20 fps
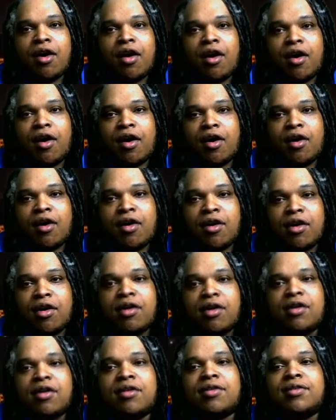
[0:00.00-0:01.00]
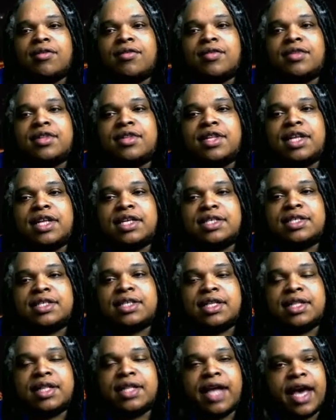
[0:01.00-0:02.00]
oh, this
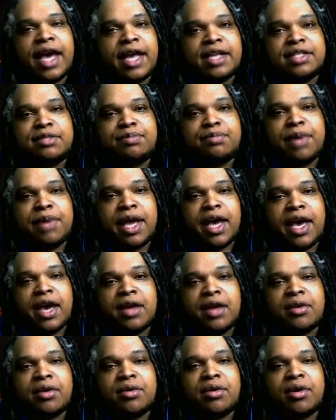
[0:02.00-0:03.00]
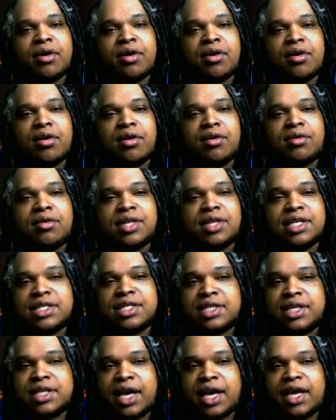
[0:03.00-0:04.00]
and that is bad, or oh, this
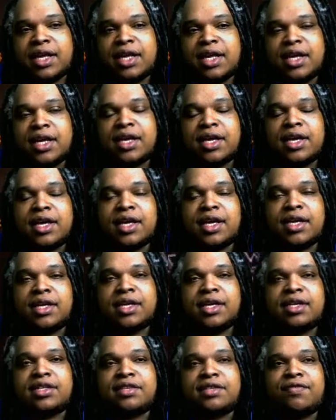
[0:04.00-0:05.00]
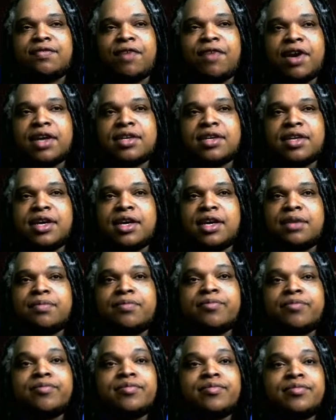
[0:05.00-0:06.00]
and that is fucked up.
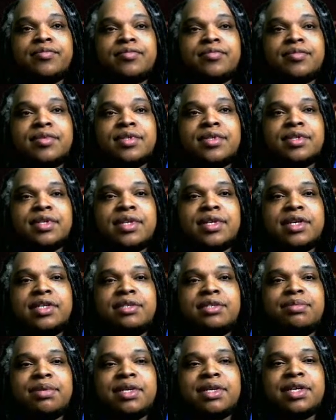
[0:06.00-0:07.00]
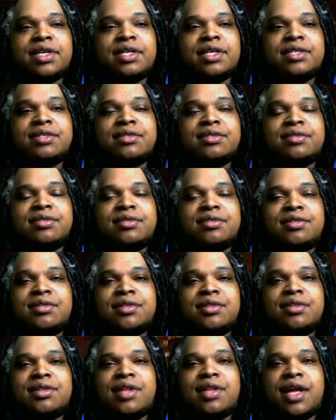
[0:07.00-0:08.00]
It's because
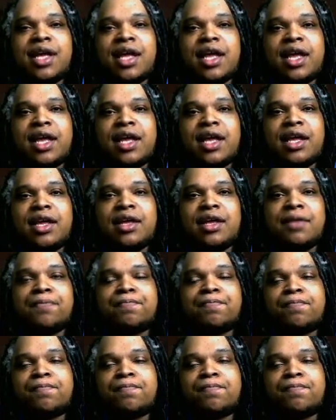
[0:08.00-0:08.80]
they're